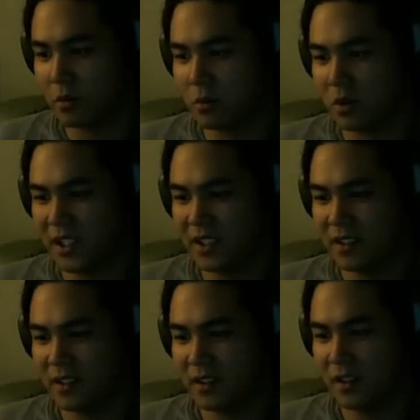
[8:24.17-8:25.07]

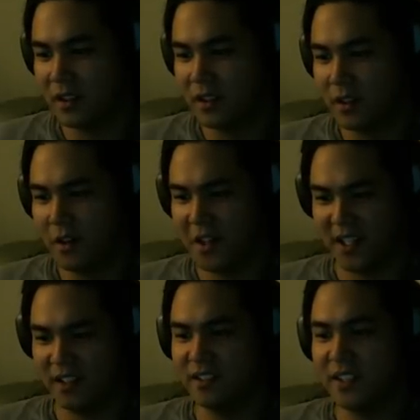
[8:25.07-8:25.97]
what?
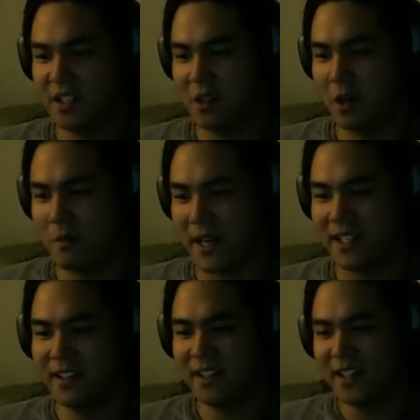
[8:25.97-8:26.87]
Loy! Let's go,
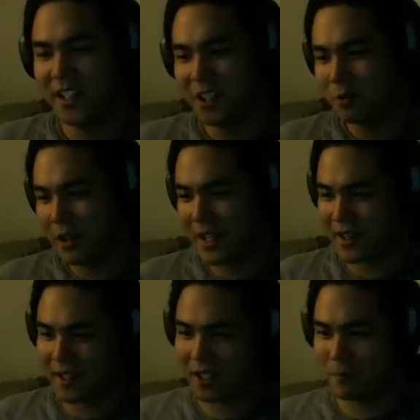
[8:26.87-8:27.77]
man! We
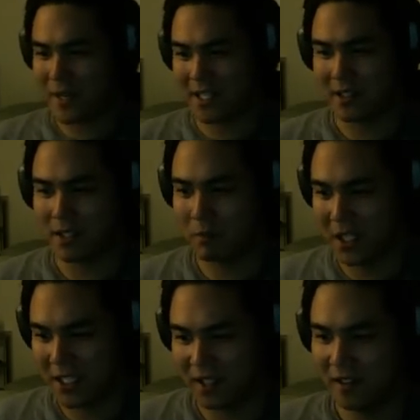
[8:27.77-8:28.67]
got the headmaster's
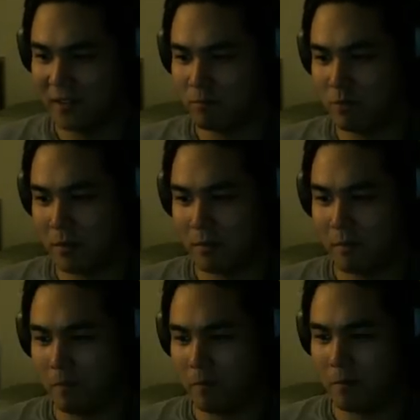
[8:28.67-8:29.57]
money!
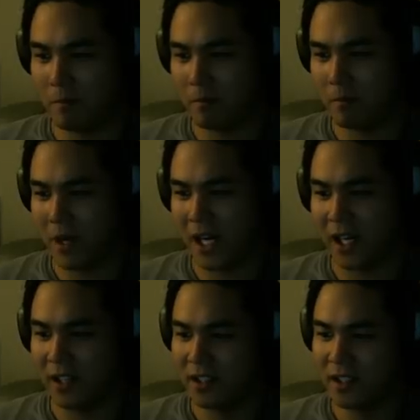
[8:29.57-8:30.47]
Man,
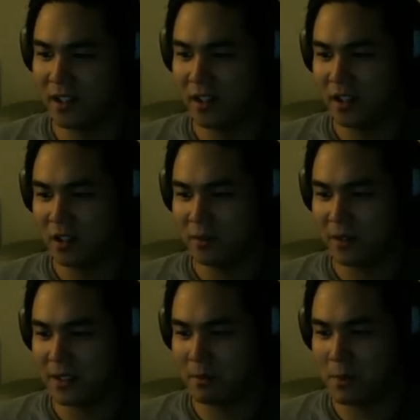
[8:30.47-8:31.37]

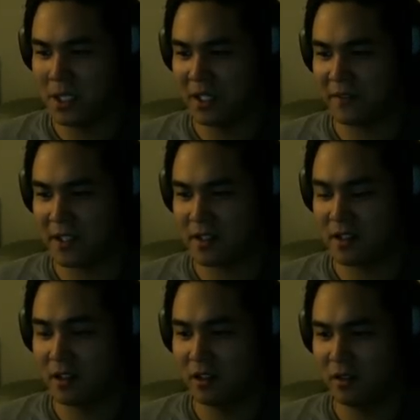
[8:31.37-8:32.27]
what's the meaning of this?
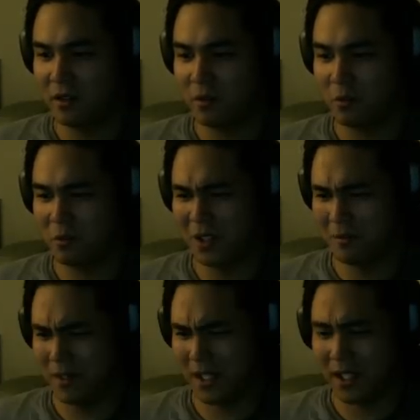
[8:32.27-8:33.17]

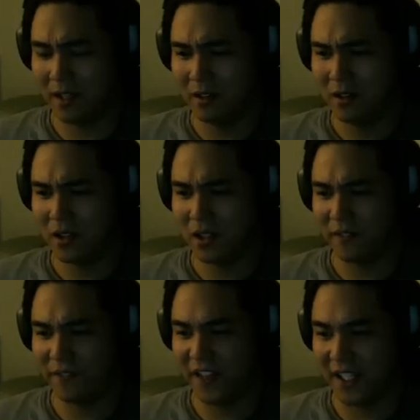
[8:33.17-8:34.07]
What meaning? You
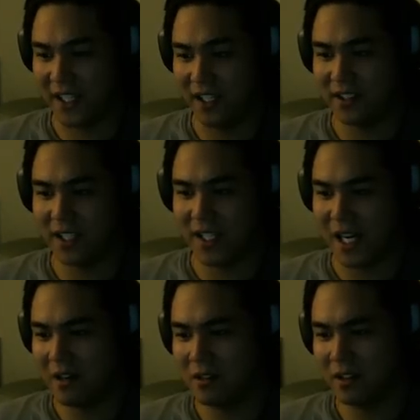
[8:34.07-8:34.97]
feel guilty
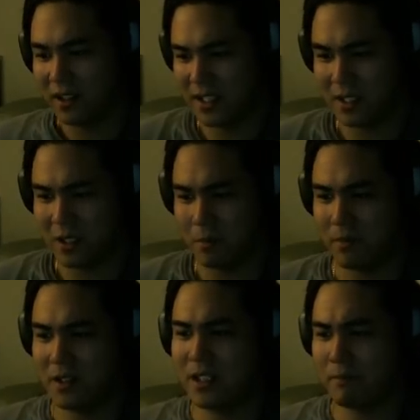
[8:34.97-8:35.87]
now? Let's go!
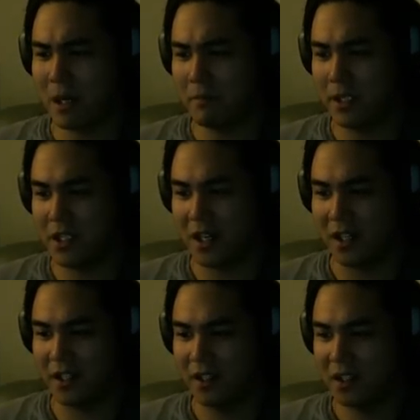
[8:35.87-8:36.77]
Stop bumbling junk!
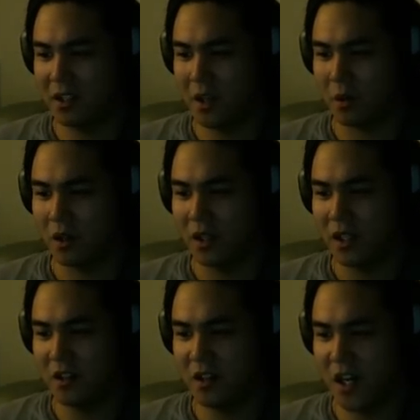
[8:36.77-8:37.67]
No!
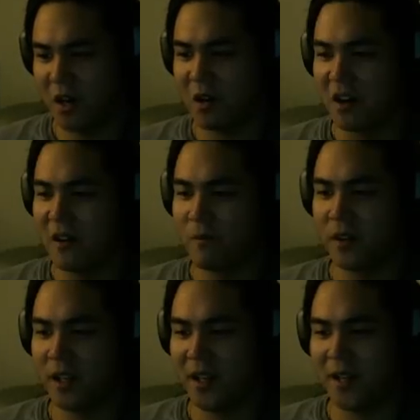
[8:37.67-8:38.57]
No!
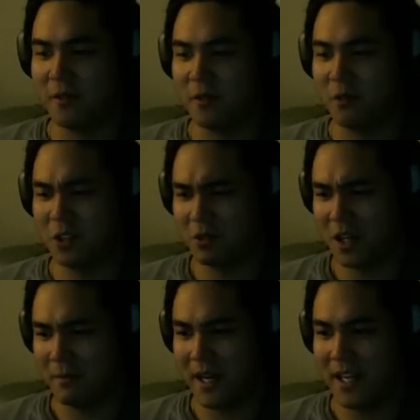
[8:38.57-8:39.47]
Hey, what's
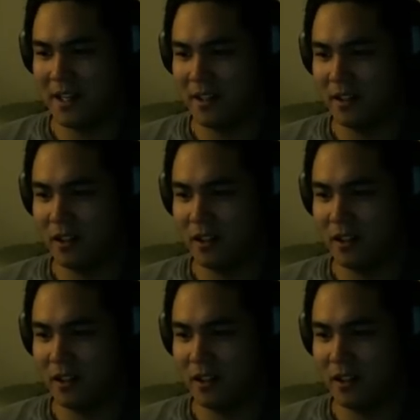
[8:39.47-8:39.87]
wrong, man?